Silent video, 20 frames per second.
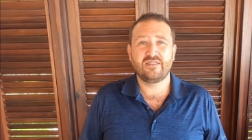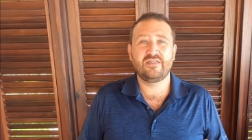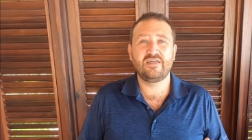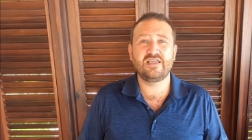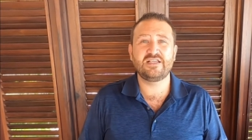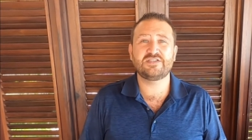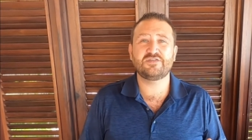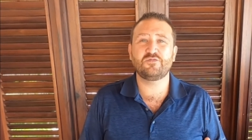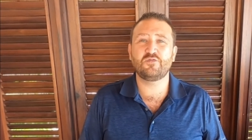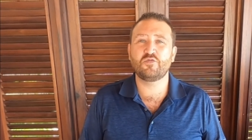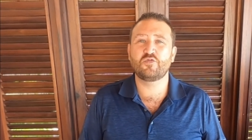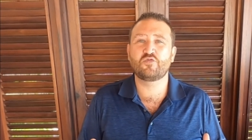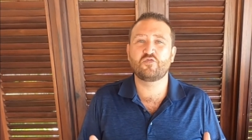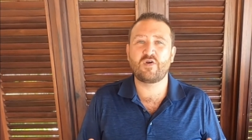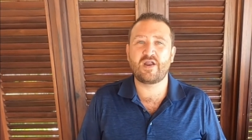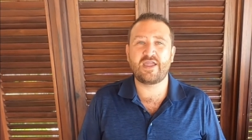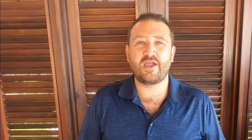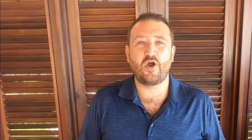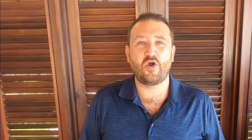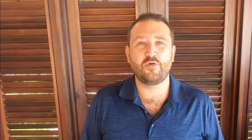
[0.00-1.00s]
These are all
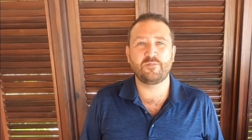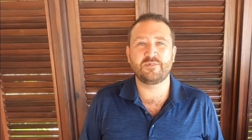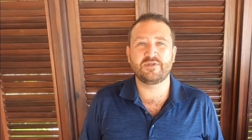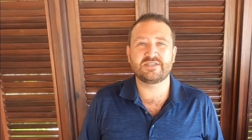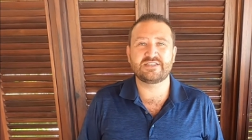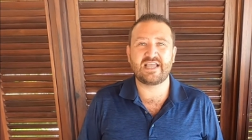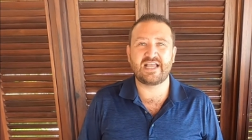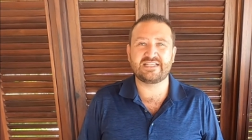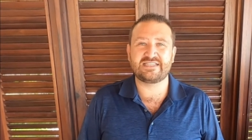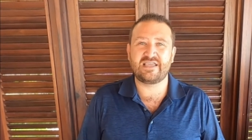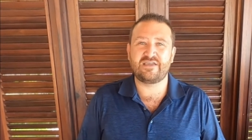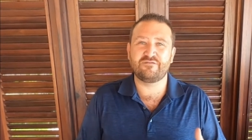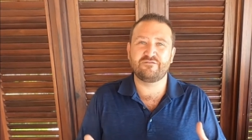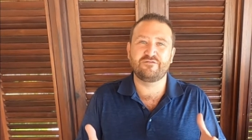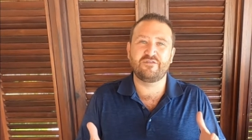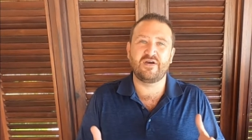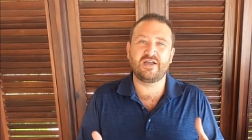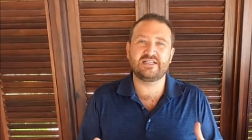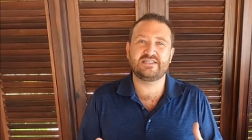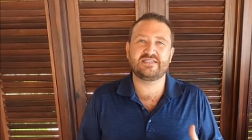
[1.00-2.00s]
great openers, as it
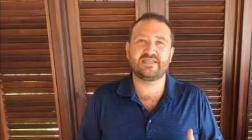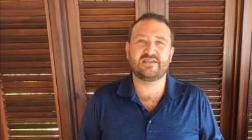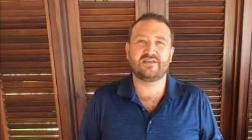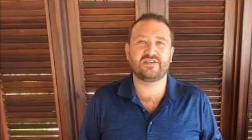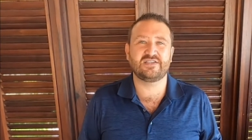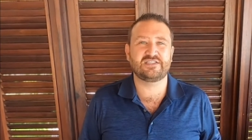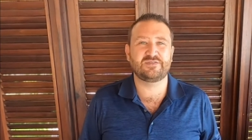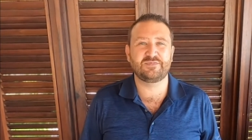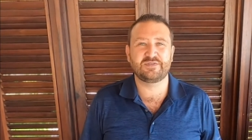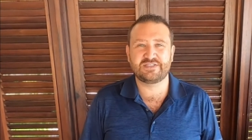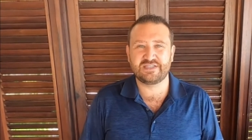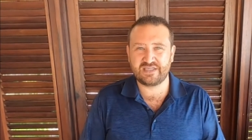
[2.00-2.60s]
invites the customer